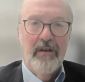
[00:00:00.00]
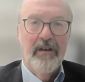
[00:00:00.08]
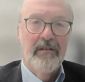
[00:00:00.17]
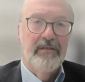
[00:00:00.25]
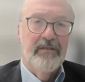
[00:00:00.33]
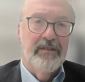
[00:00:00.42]

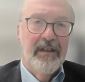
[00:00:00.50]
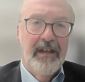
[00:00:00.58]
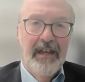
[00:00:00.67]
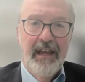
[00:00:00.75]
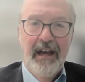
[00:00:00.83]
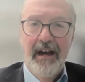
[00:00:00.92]
workers,
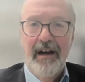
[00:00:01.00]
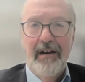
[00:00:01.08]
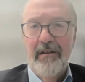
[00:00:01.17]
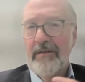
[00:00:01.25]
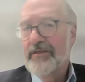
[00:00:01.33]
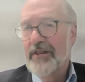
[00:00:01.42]

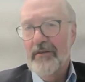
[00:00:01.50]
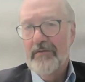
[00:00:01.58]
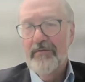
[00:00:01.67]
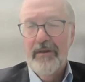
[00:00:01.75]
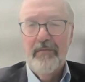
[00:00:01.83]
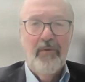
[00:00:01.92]

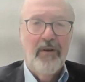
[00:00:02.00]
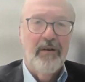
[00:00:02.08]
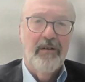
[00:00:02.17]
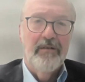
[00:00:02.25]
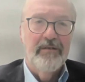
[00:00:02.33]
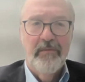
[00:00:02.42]
children
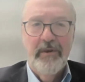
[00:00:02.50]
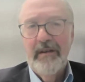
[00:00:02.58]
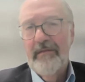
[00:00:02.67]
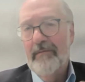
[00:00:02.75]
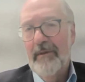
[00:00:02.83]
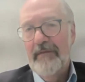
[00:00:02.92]
workers.
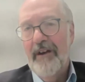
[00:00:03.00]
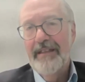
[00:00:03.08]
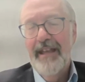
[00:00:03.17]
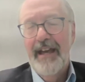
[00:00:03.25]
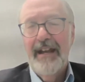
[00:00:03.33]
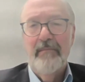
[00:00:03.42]
We
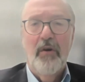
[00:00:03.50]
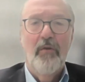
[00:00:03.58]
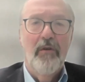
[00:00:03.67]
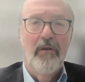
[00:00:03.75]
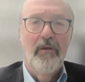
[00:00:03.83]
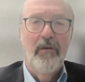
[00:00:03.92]
find that
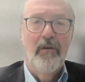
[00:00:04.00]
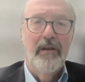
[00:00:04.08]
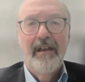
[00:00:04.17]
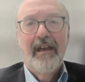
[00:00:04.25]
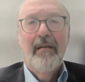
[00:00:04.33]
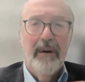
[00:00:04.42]

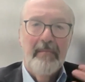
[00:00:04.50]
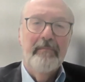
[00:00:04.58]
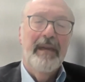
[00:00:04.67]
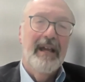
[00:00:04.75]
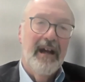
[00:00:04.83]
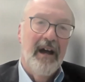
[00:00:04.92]
abhorrent.
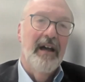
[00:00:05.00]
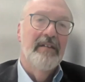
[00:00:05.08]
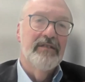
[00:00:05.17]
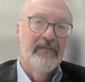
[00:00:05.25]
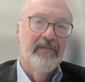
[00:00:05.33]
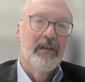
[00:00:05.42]
But
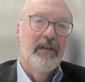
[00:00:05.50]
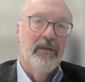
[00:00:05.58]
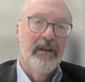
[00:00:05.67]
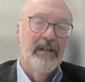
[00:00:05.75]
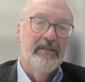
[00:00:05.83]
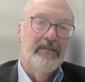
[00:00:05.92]
because of
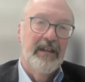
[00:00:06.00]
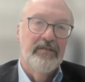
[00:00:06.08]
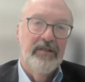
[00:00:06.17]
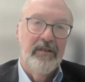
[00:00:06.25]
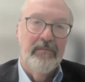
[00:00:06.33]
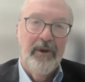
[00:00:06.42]
the
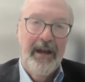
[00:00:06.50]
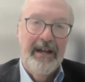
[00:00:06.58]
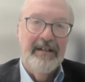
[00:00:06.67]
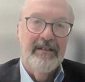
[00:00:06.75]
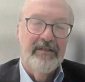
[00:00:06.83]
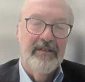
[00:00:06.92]
organizational
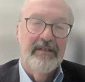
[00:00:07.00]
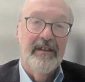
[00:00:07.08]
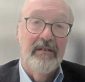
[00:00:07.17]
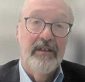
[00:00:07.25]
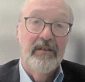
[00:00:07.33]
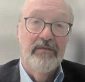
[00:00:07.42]

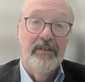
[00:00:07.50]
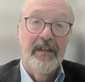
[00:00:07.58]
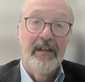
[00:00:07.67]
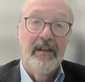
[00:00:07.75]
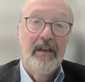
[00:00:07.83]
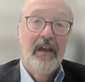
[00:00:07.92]
practices they're
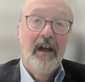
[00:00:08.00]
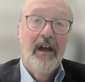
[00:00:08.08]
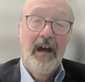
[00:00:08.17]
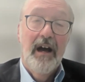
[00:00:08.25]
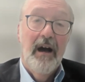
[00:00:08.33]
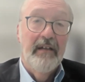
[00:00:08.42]
using,
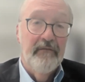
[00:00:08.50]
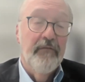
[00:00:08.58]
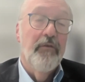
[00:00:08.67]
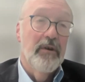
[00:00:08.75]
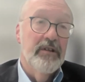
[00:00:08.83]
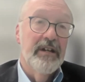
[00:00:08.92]

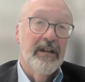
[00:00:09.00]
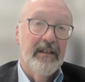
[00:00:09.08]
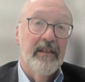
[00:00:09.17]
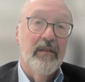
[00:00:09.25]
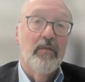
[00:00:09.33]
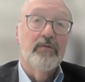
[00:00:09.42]

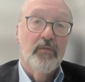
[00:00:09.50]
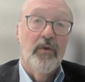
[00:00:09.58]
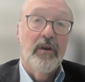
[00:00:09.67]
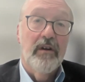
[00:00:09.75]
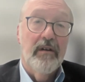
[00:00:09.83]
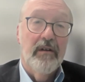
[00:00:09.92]
unfortunately, those